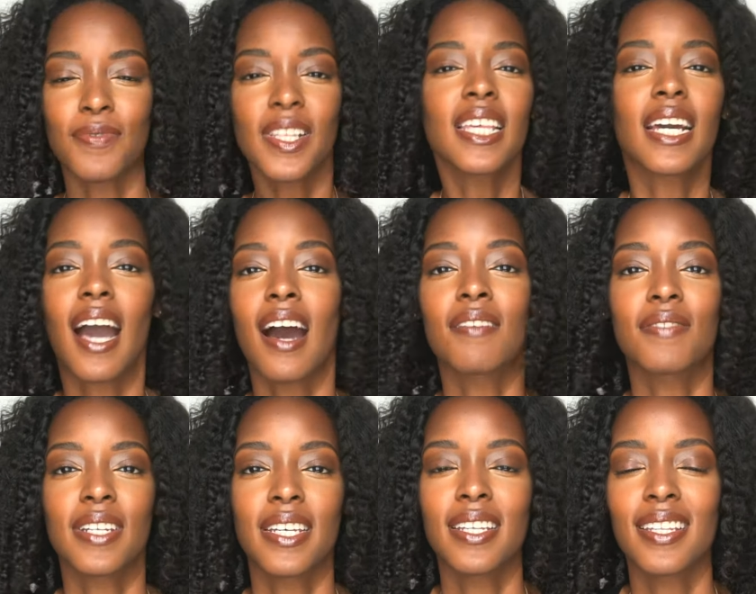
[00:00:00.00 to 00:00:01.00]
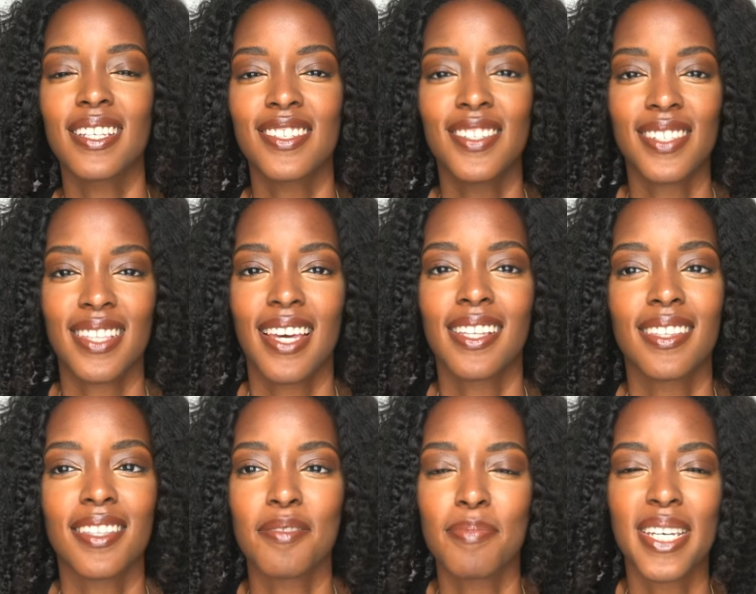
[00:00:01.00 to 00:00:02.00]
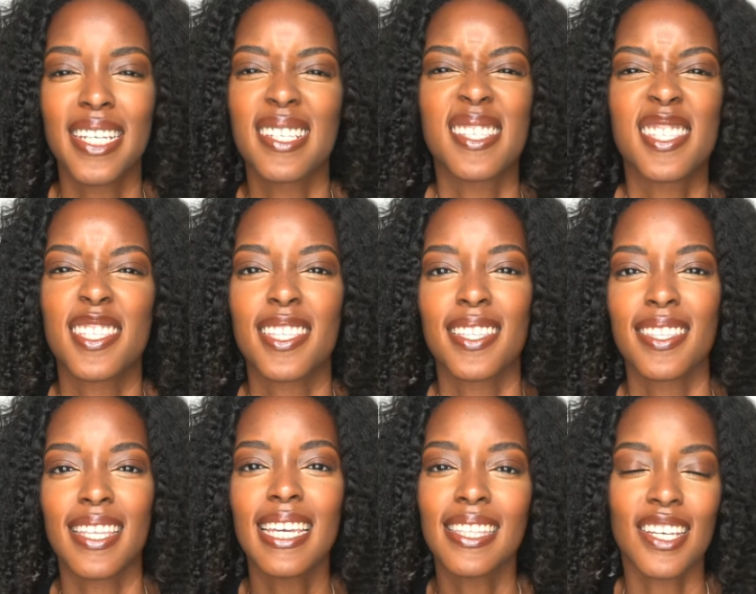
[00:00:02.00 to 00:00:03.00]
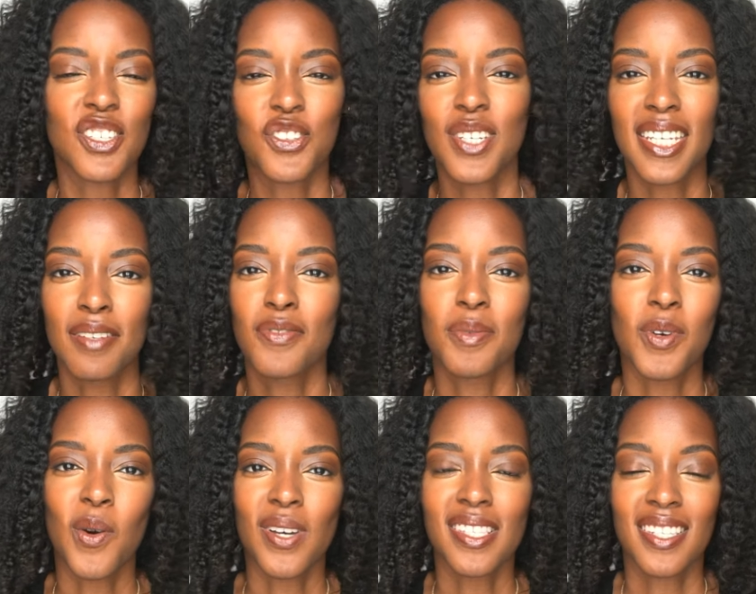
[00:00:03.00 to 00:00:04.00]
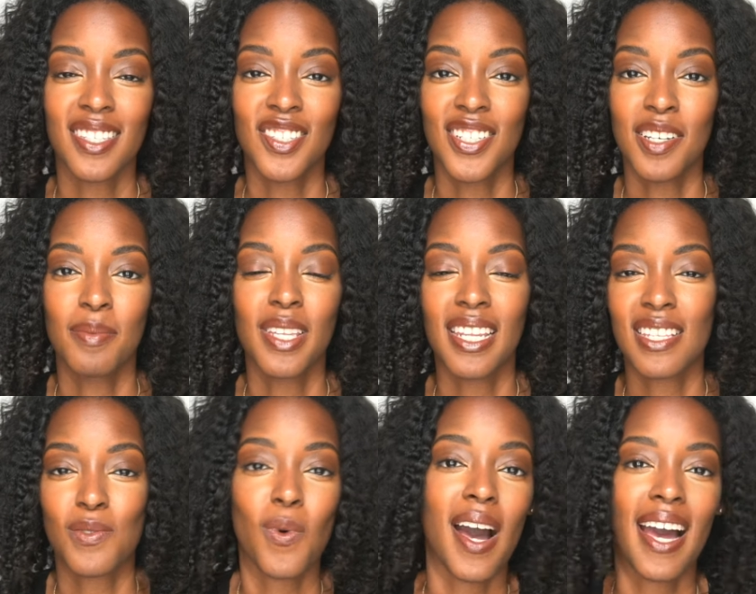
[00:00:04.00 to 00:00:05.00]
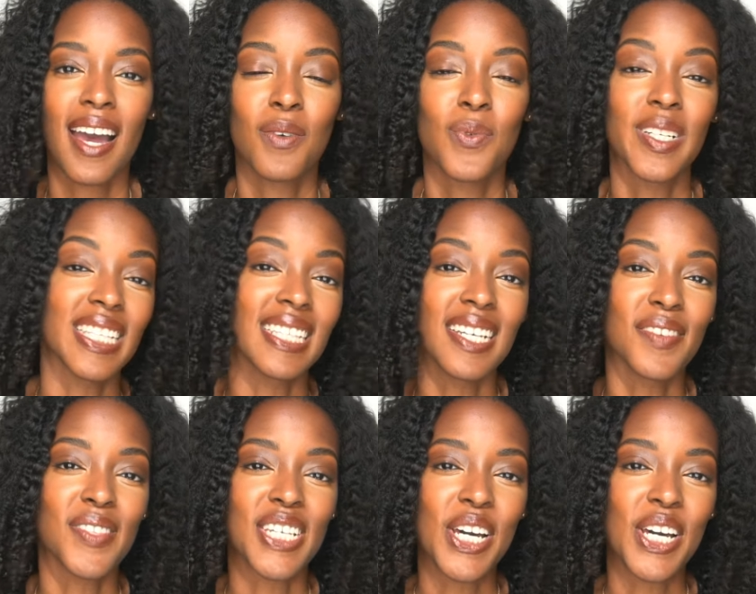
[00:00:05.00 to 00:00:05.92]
Feeling confident is just like the biggest thing that you get from going to the gym, and that's why I really love to